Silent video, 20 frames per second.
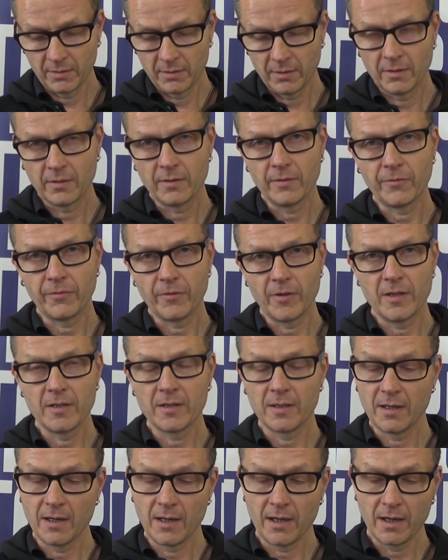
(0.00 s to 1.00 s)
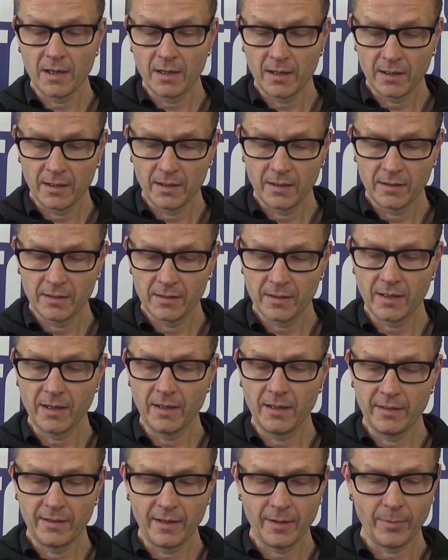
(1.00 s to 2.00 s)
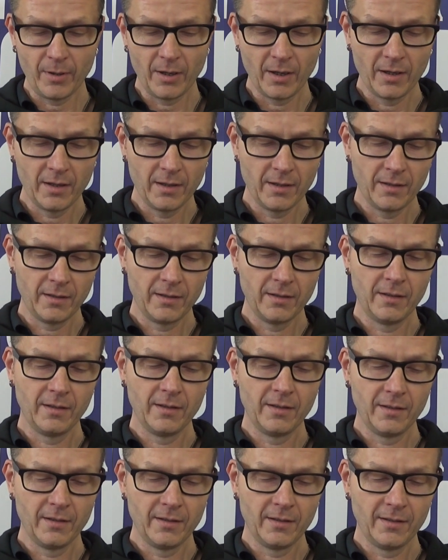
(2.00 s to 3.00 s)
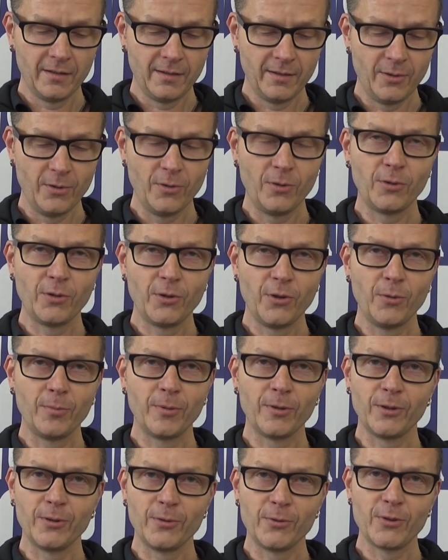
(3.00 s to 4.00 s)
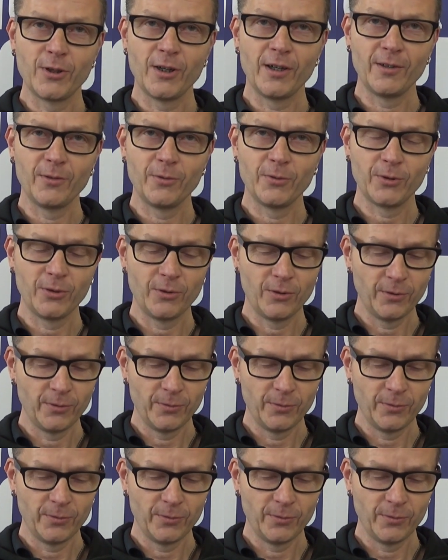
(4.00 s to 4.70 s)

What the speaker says: The freezing lake, skinny dipping, and the old couple who cheered us on.